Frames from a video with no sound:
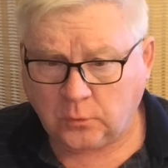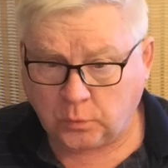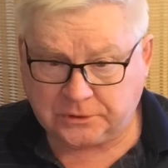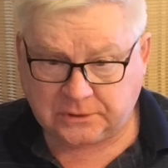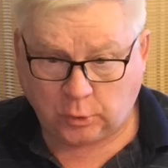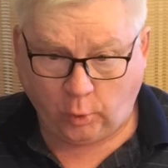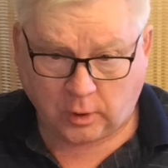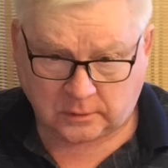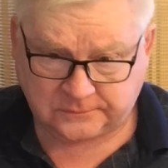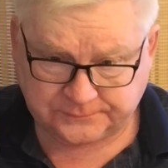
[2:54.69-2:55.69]
with the
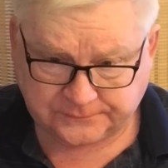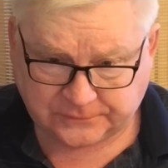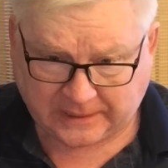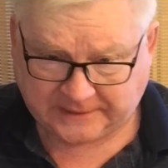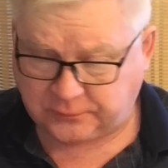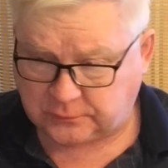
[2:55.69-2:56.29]
corn, right?